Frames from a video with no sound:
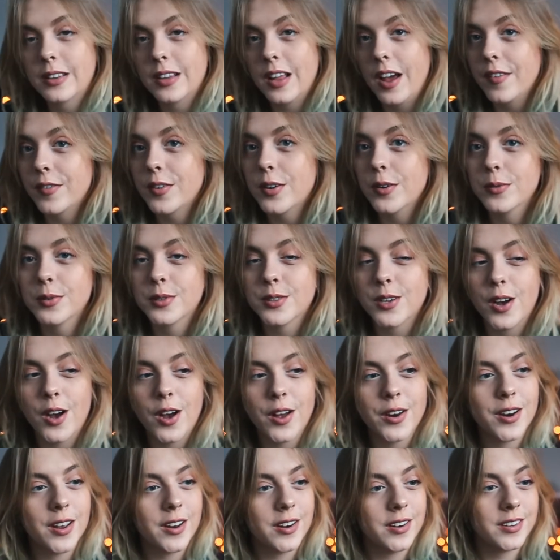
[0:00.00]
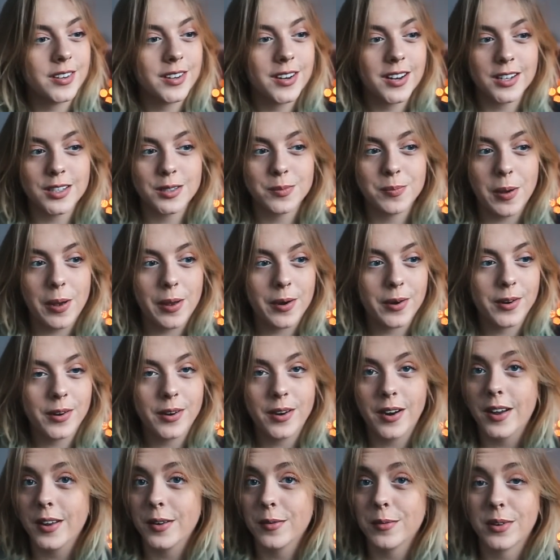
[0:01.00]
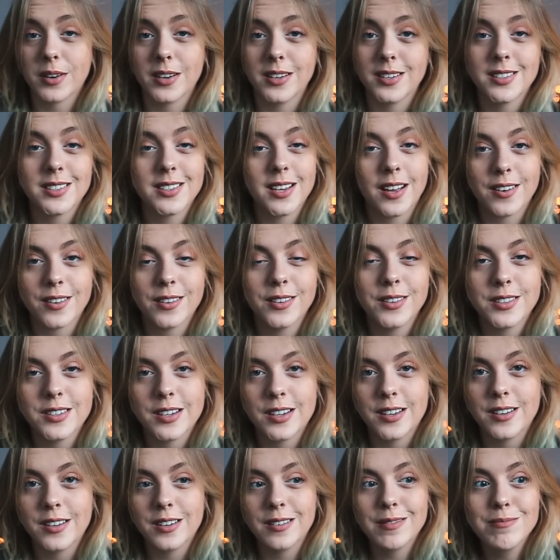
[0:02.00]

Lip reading: Life goes on and it gets better, and when I settled in,